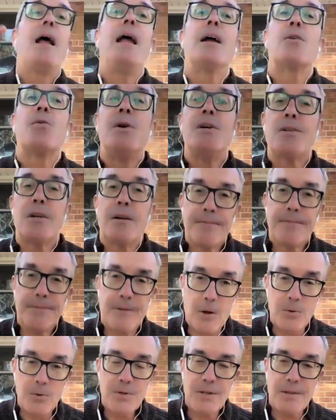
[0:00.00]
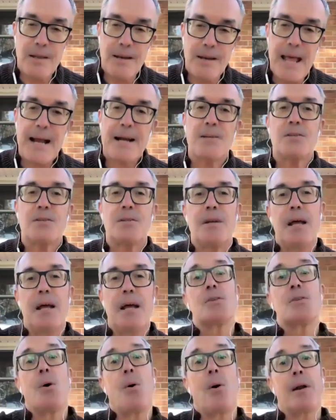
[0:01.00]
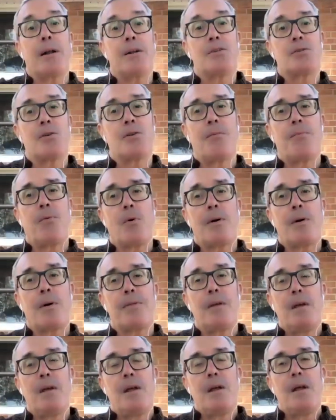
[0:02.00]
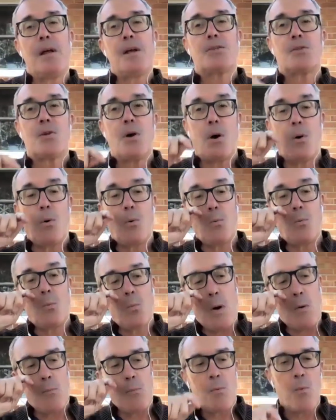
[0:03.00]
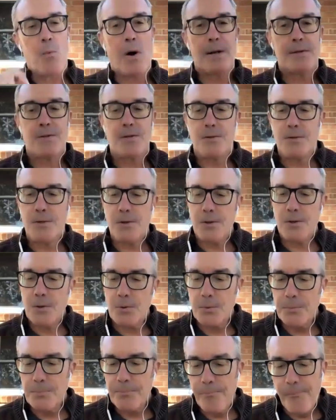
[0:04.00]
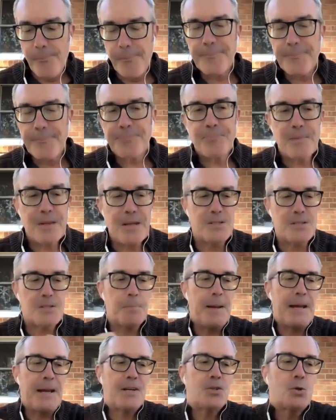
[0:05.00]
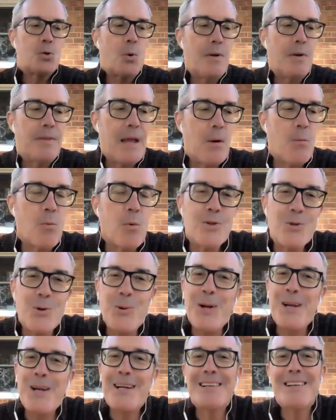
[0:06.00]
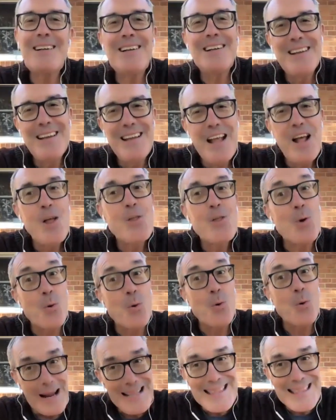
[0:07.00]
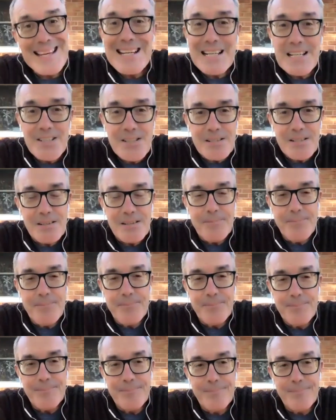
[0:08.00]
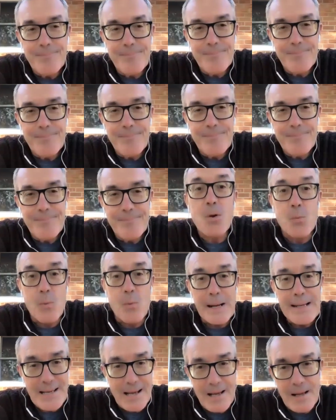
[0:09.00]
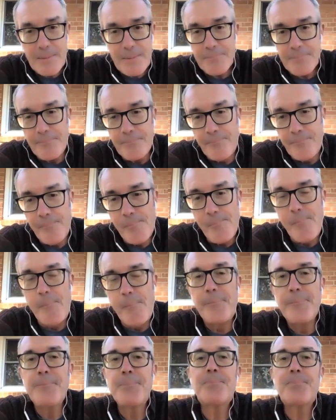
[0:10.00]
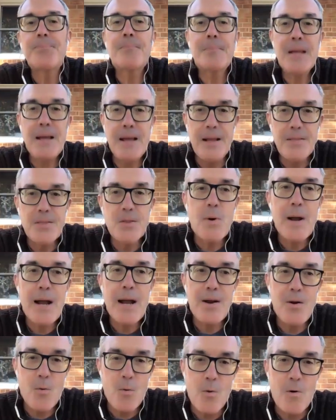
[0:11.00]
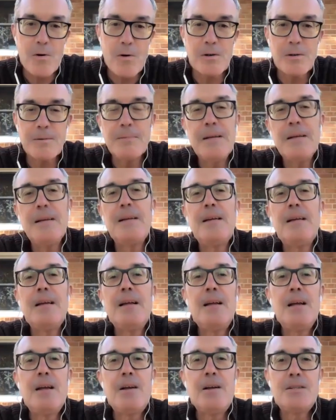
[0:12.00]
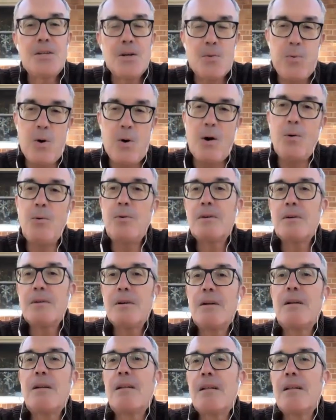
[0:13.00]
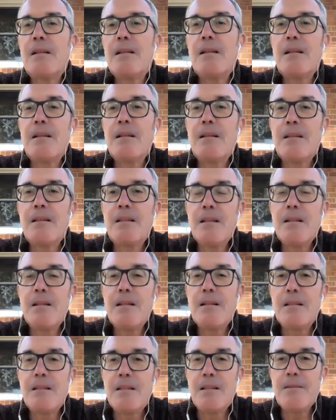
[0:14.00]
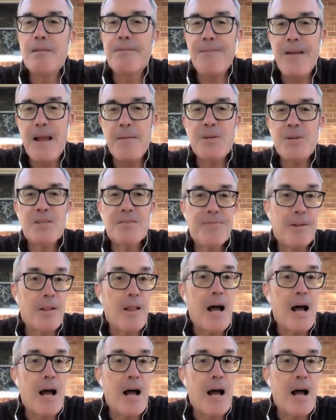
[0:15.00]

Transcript: increasing flow to the next, and so on and so forth. So what we want to do is make sure that we're doing the right things at the right time in the right order. To quote the famous